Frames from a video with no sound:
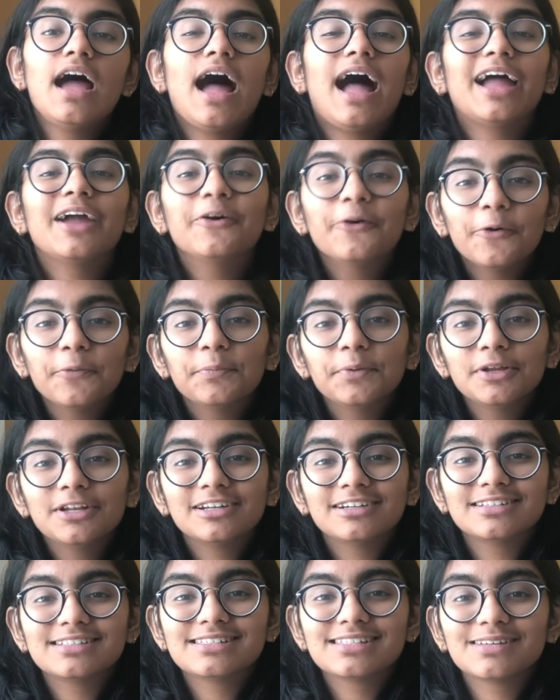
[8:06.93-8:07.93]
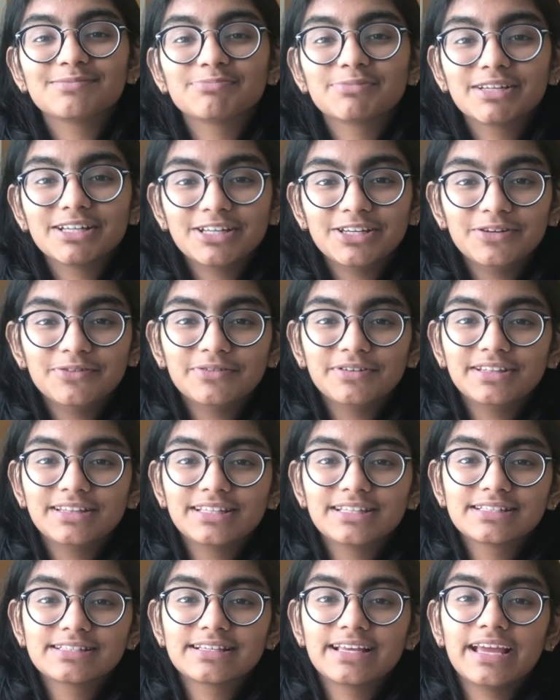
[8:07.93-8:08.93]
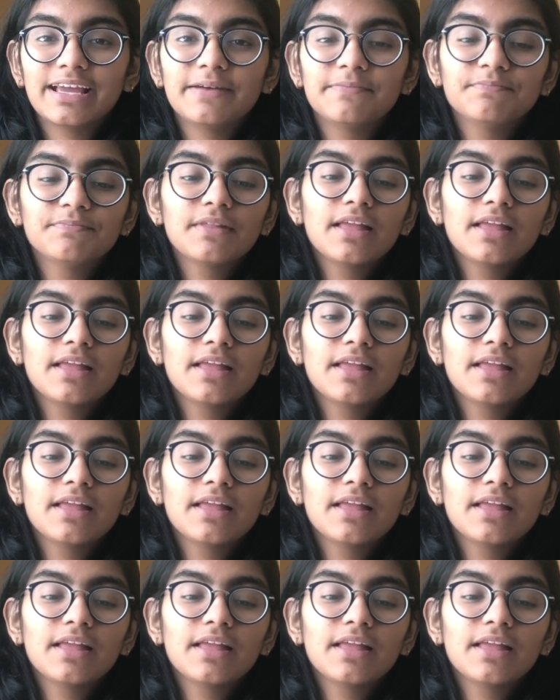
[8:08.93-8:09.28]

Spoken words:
I hope you learned something new in this game,